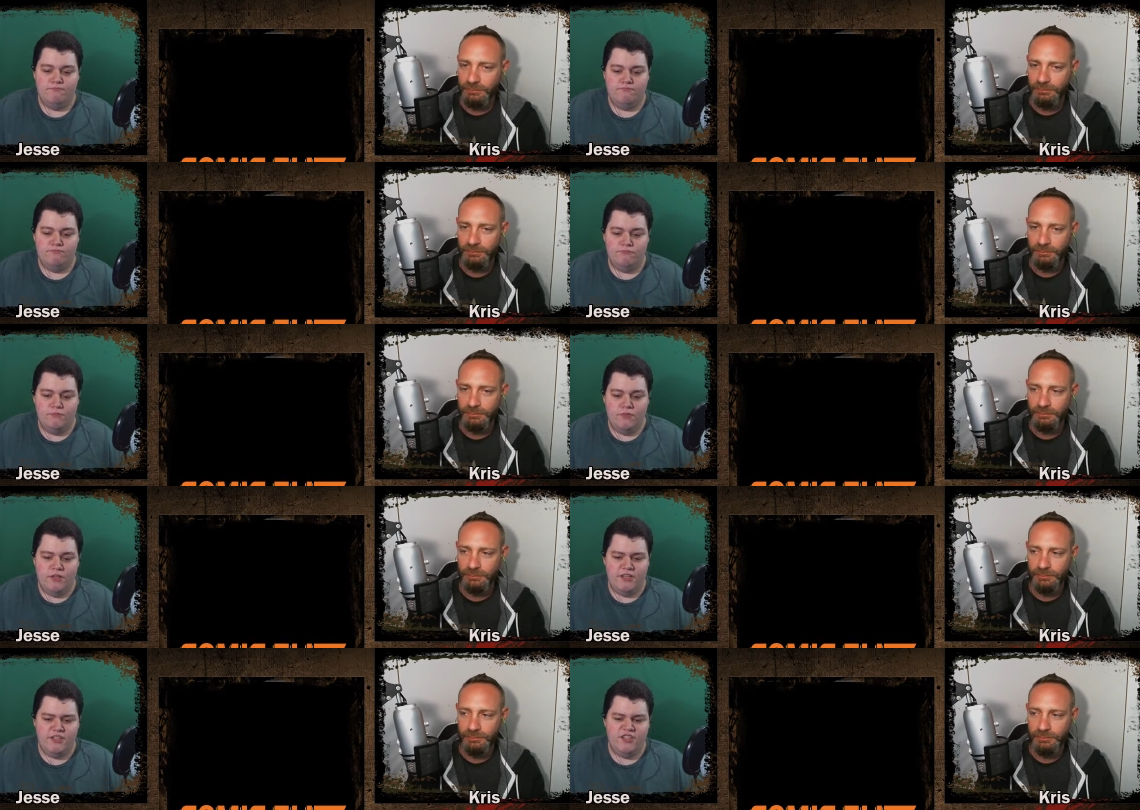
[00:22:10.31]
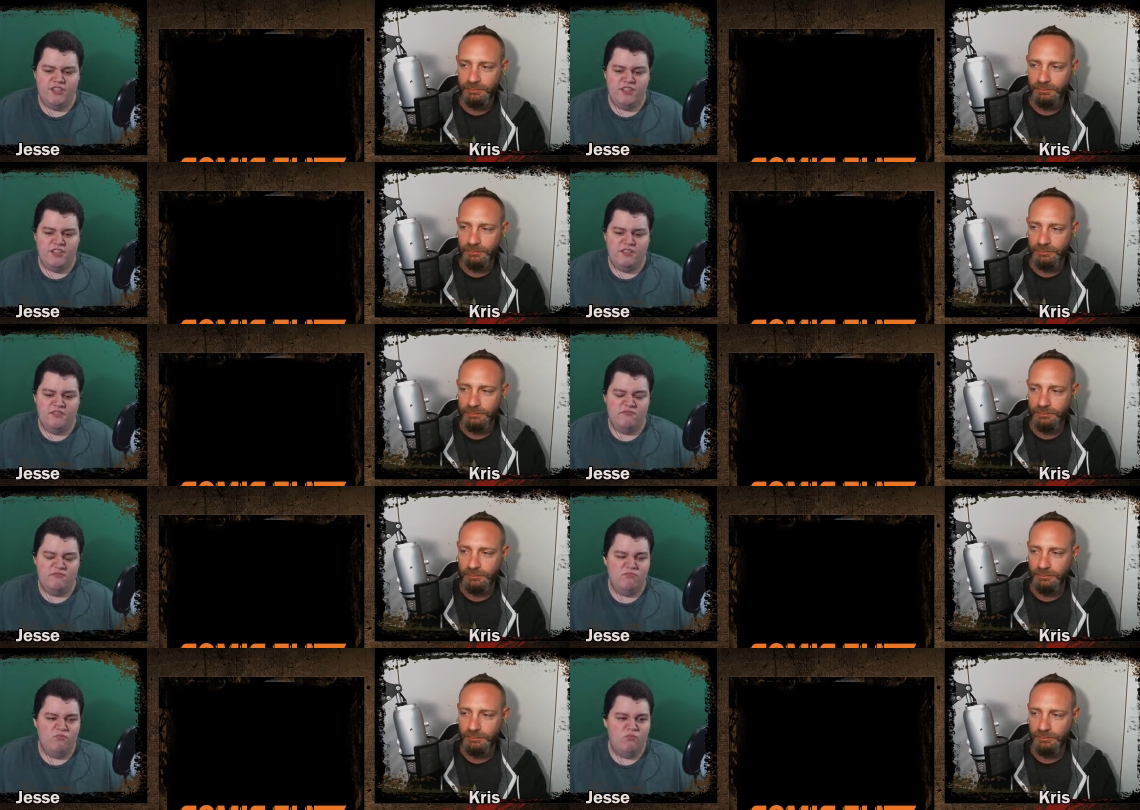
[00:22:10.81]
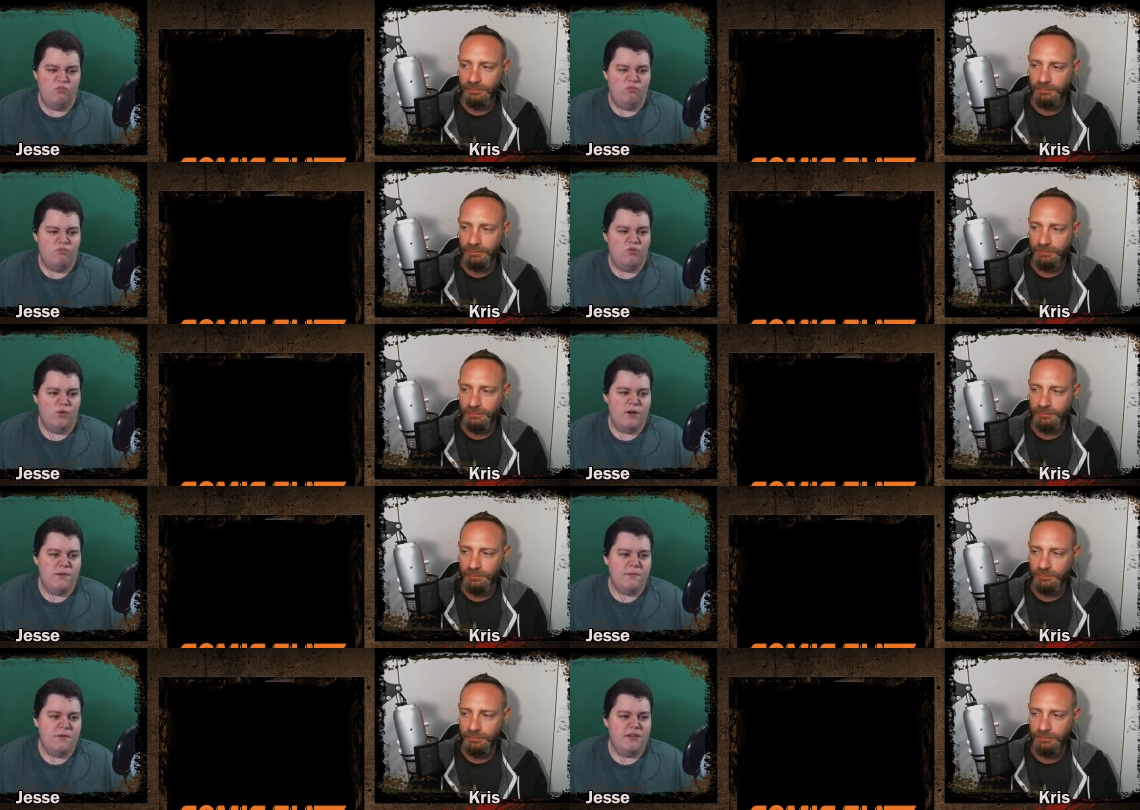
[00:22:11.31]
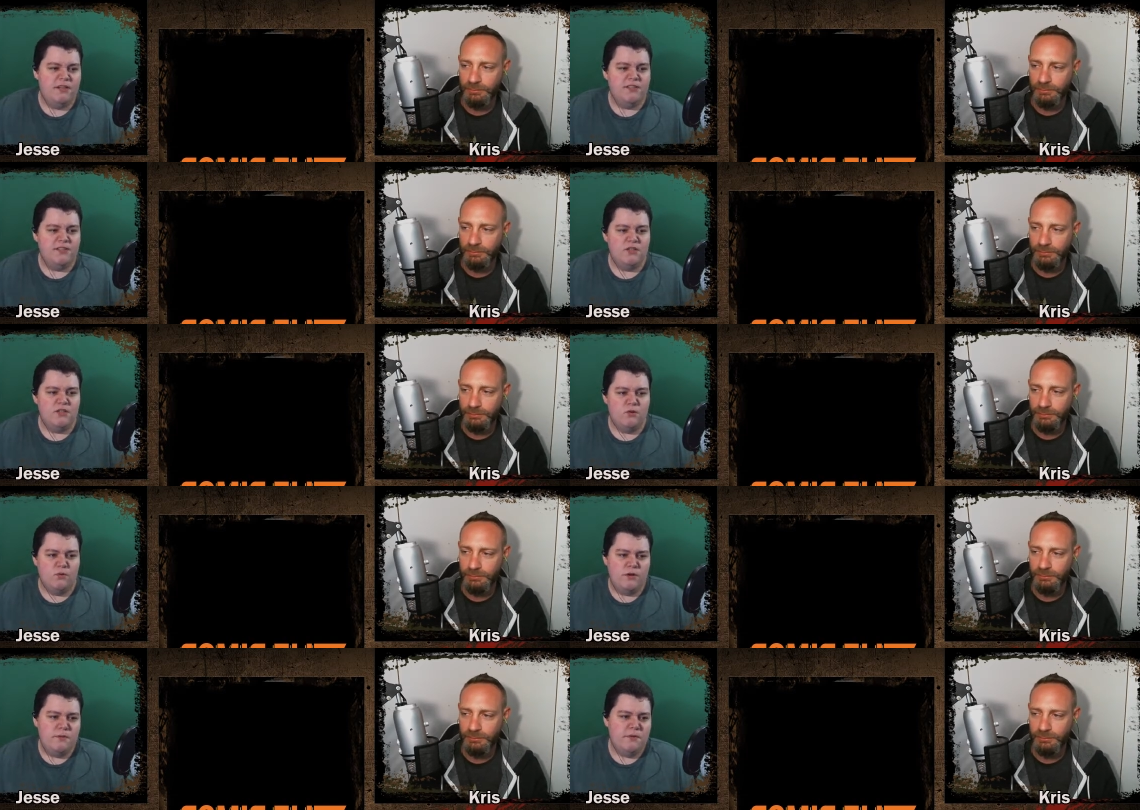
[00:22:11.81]
Speaker 1: gets you three months,
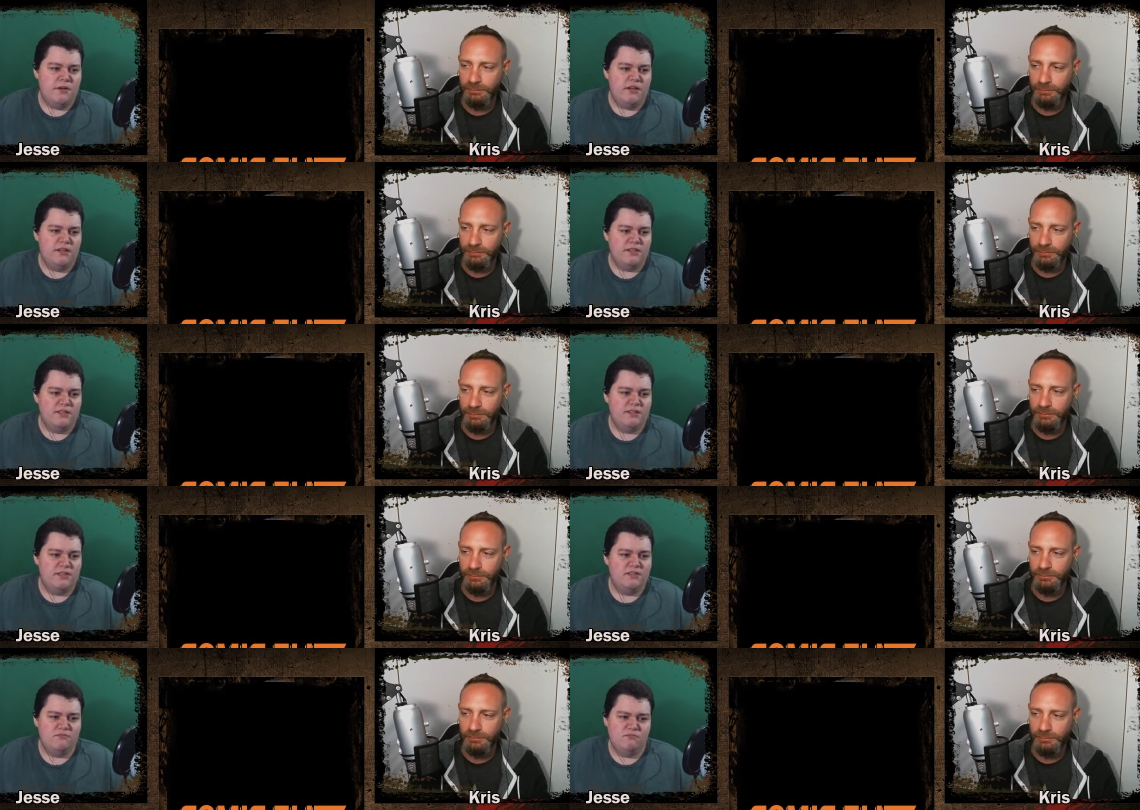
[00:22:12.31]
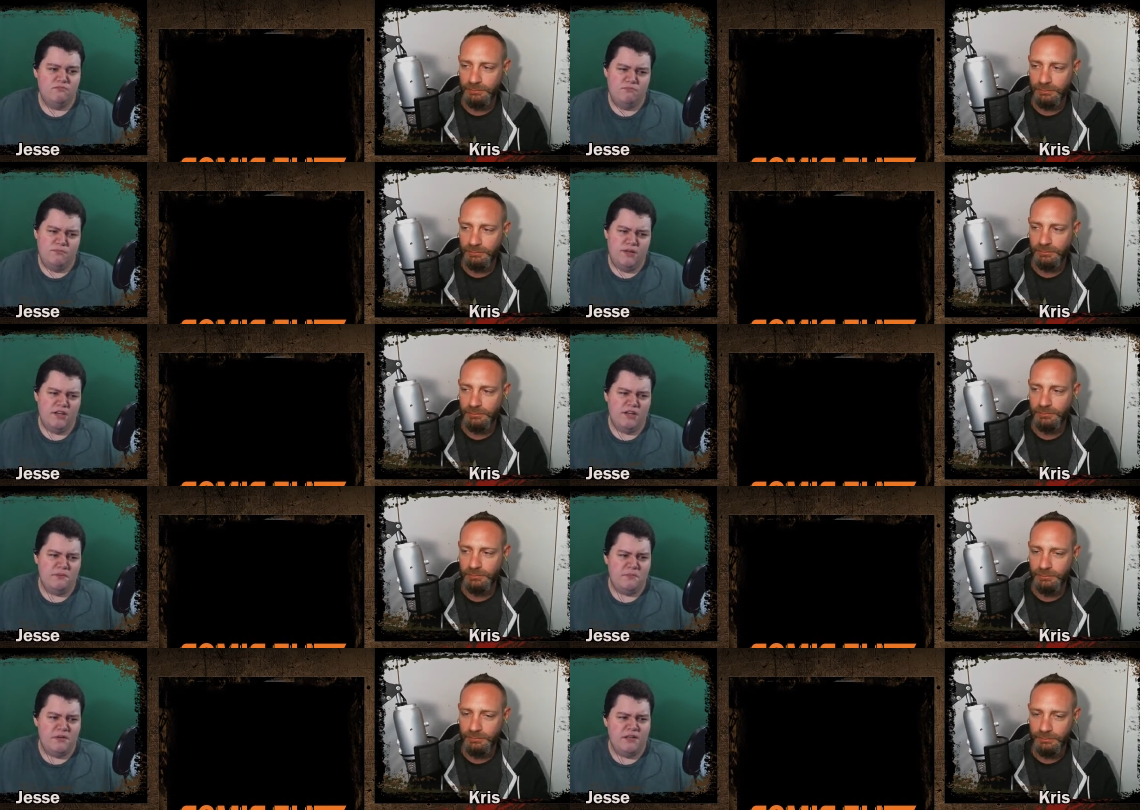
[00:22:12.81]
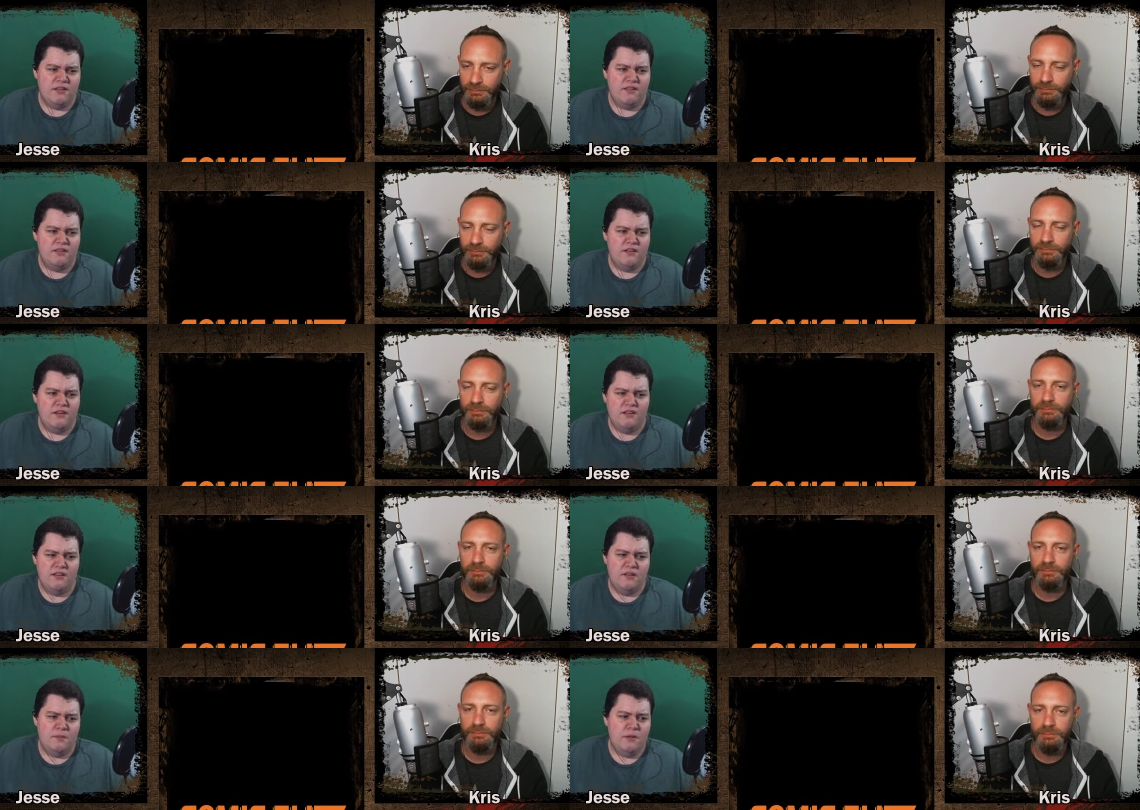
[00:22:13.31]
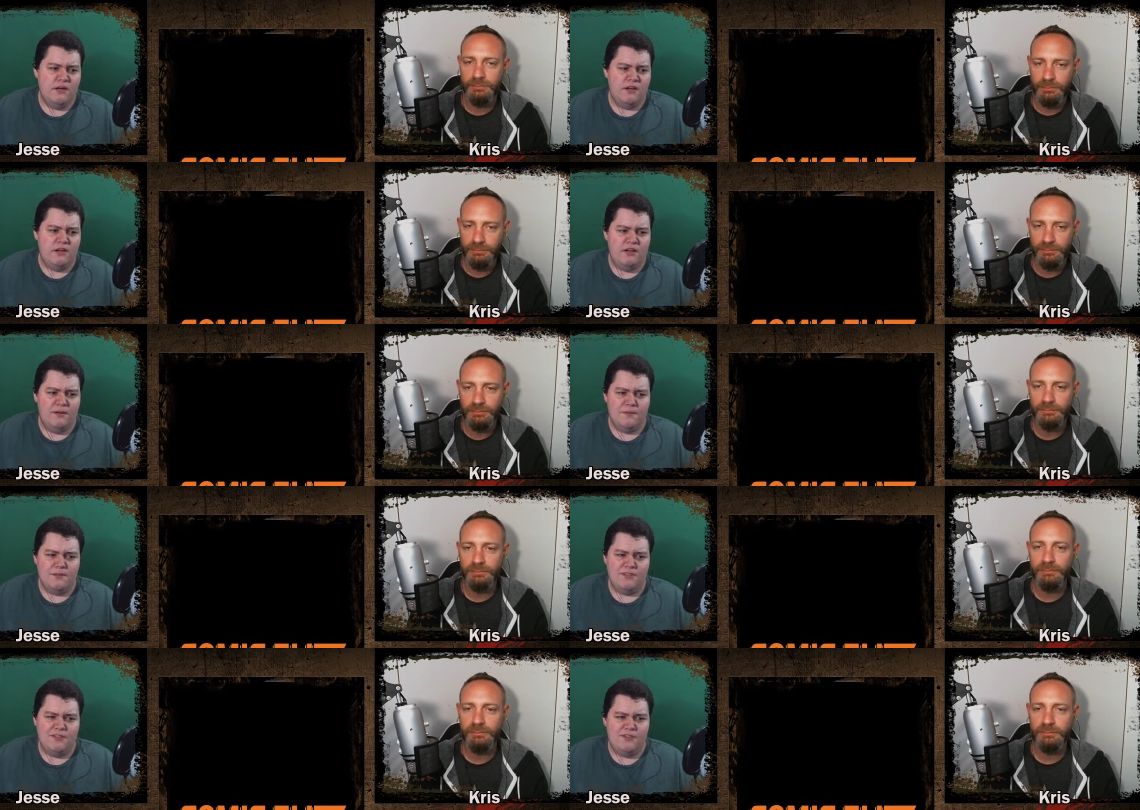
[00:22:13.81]
three bucks, buck a month, unlimited
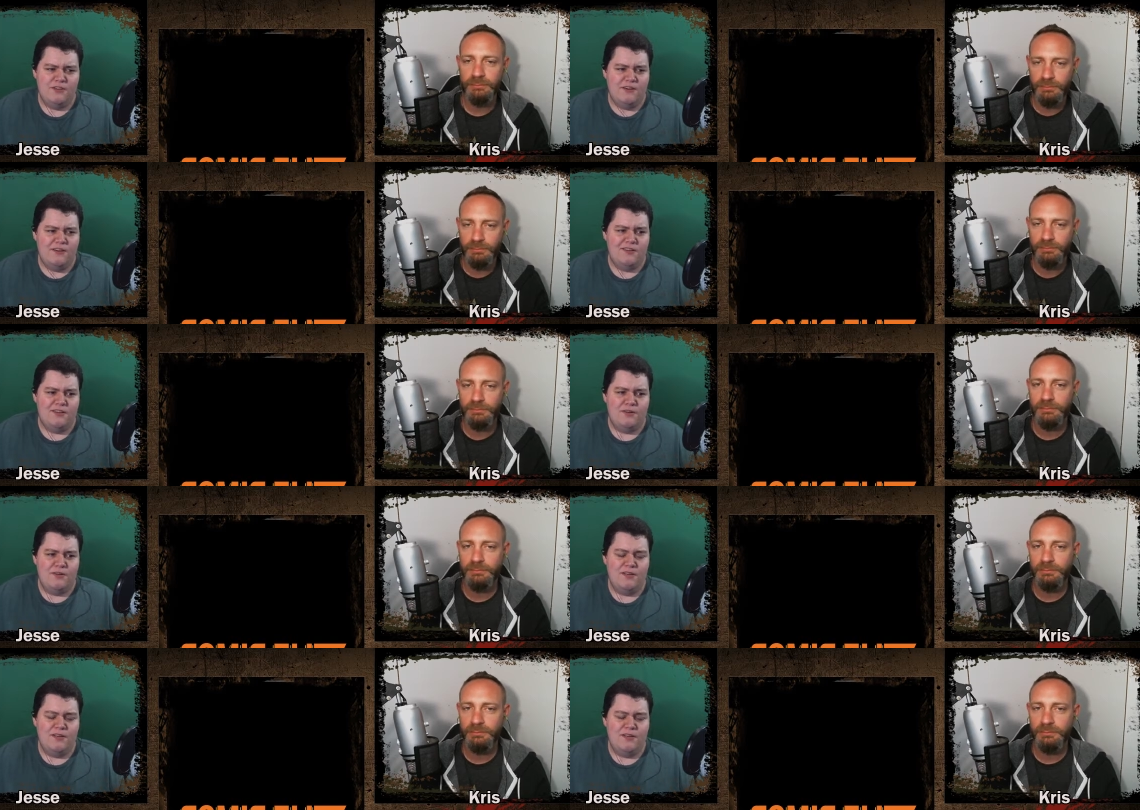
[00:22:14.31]
comics on your iOS,